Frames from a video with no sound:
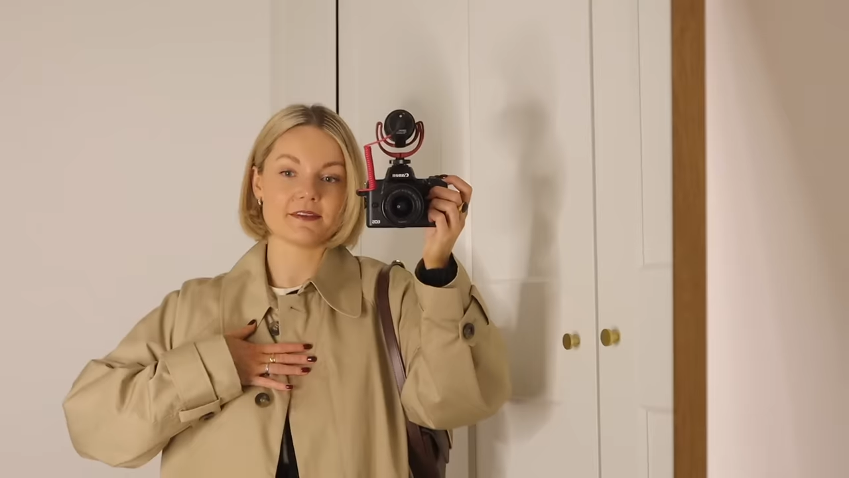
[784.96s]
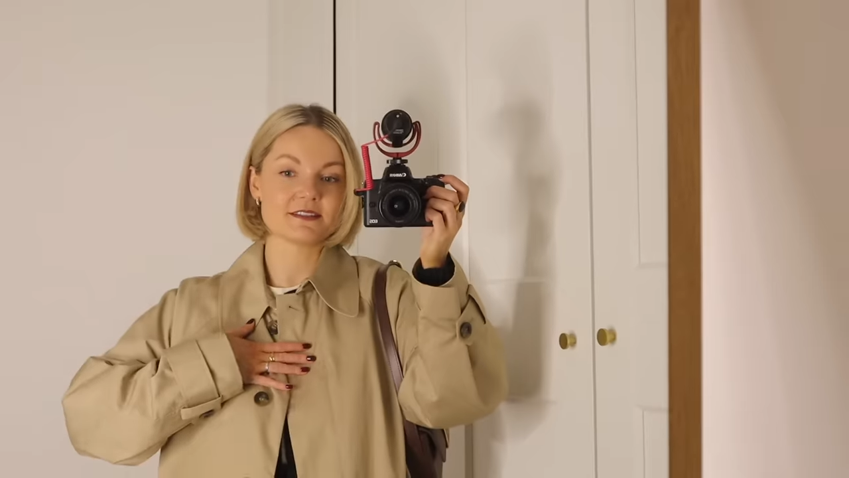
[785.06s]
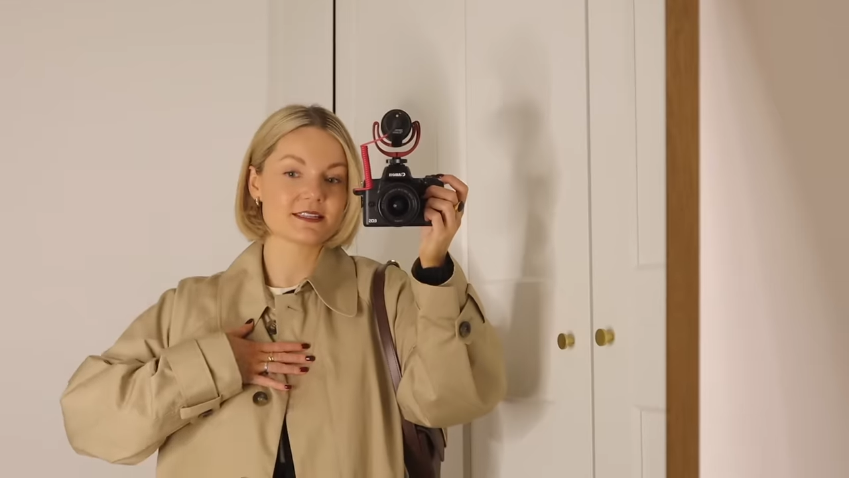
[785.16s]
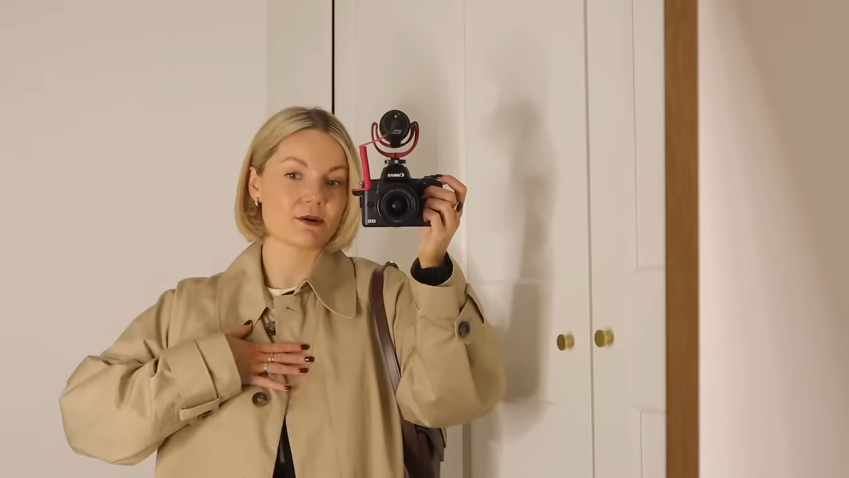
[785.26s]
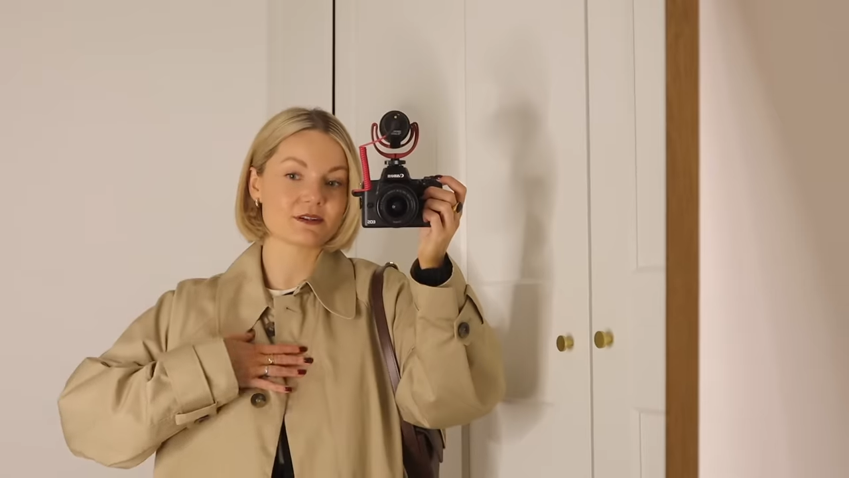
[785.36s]
This
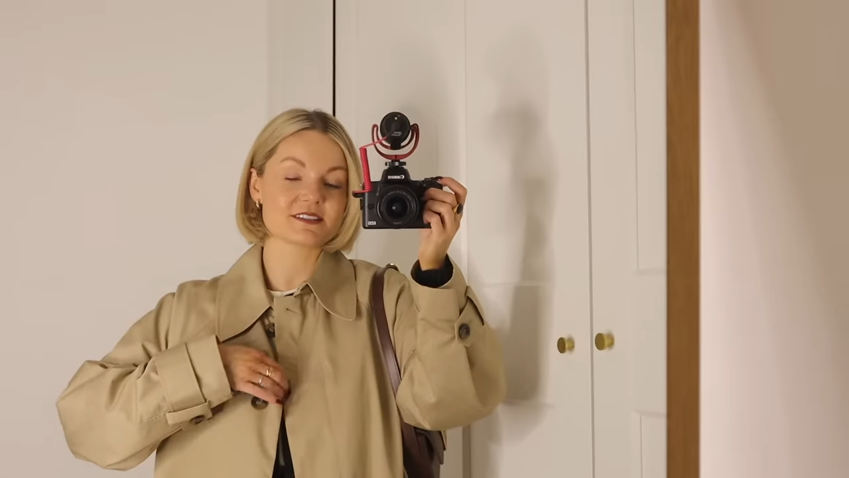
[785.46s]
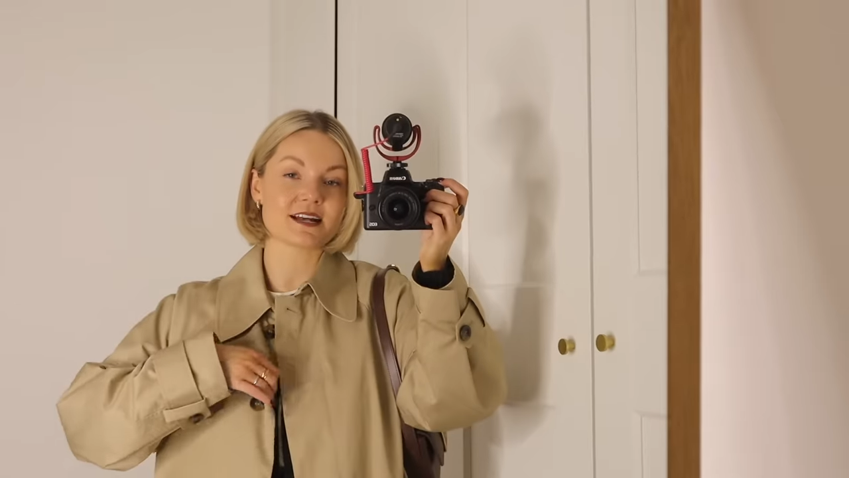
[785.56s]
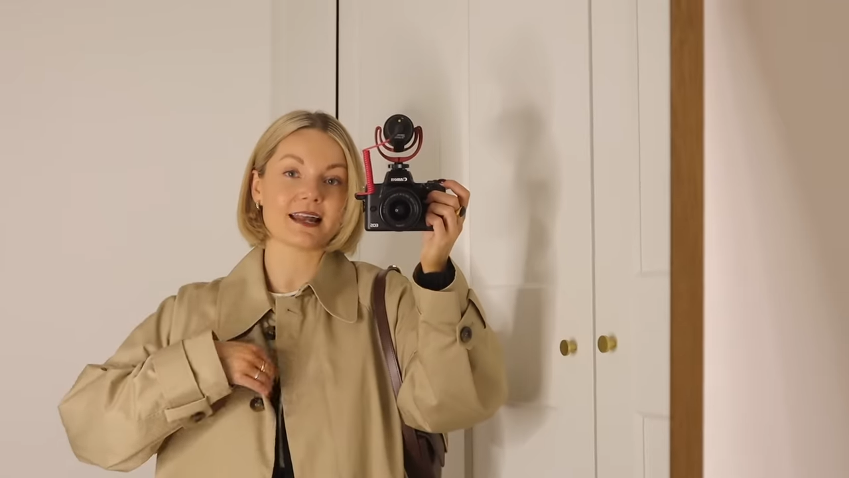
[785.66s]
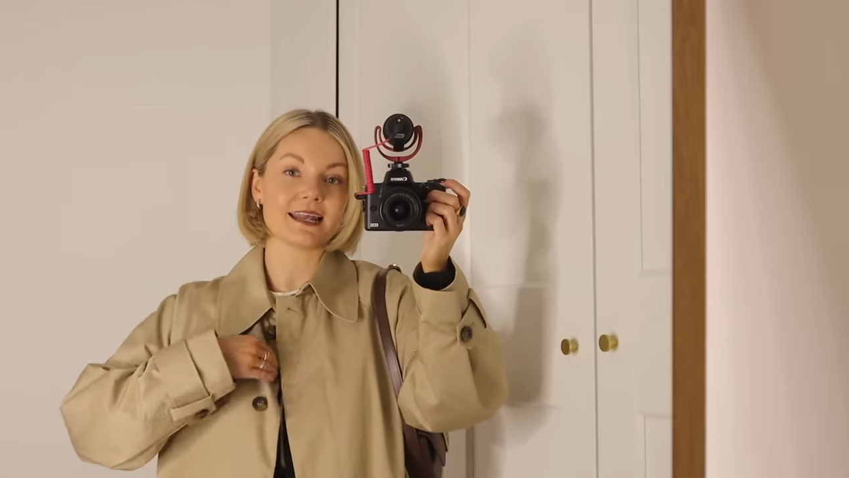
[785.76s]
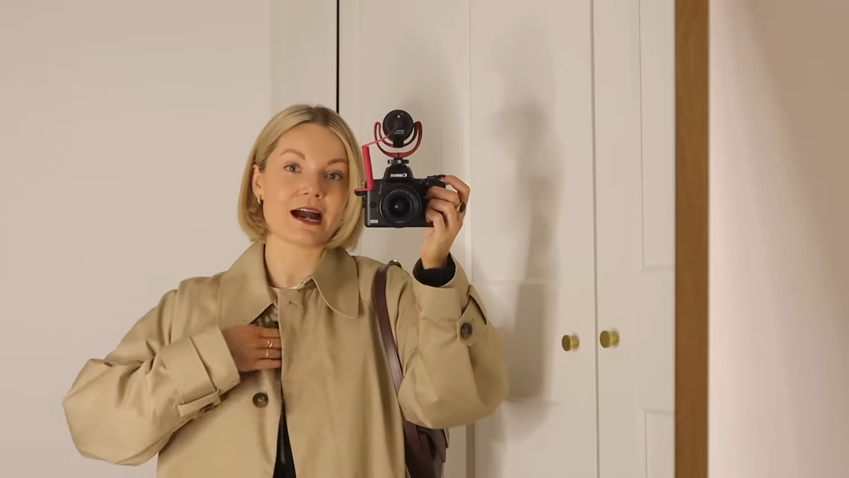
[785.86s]
is how I'd
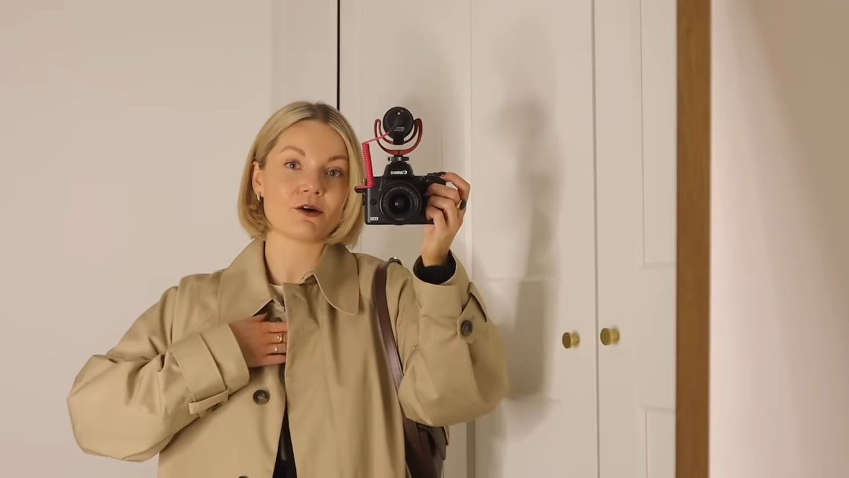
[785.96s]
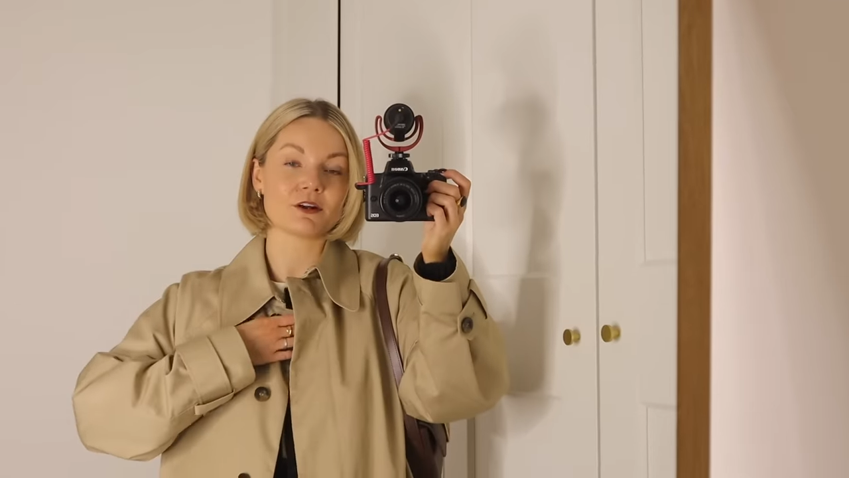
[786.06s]
style it out